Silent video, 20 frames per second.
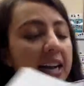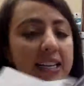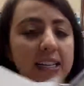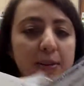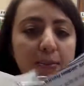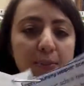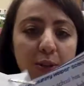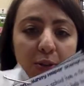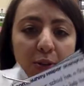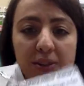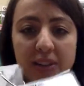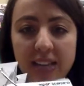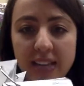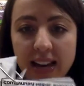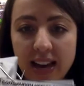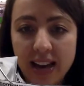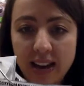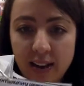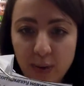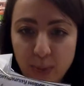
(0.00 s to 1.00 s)
community
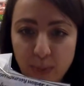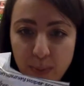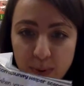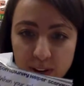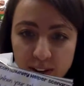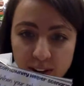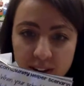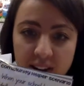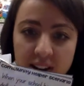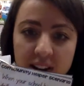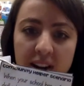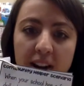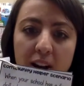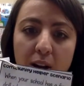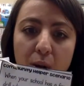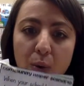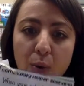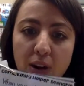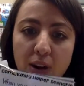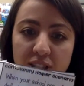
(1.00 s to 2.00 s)
helper
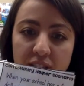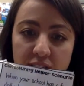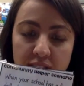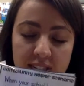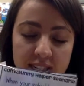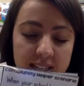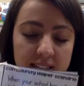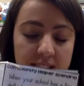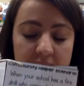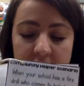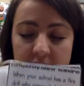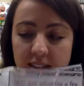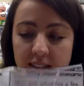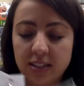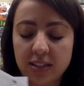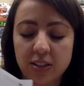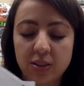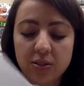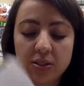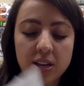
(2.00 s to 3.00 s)
question and
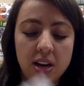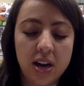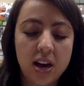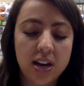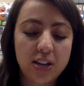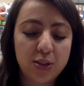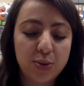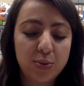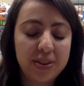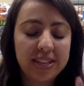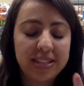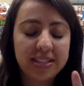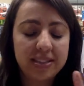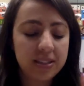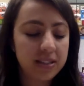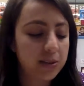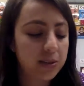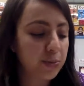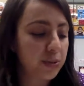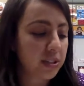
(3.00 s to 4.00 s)
scenarios. So this
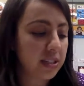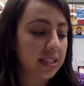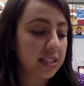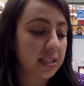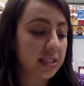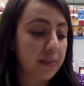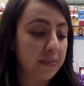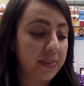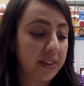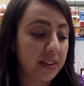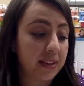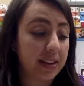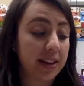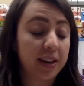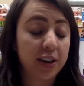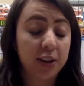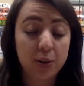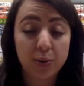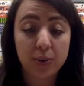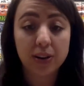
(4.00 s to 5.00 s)
is really something
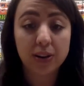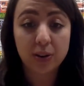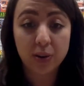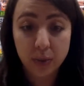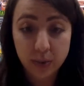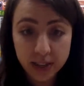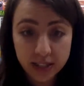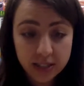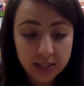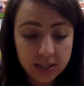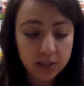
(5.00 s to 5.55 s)
that you are going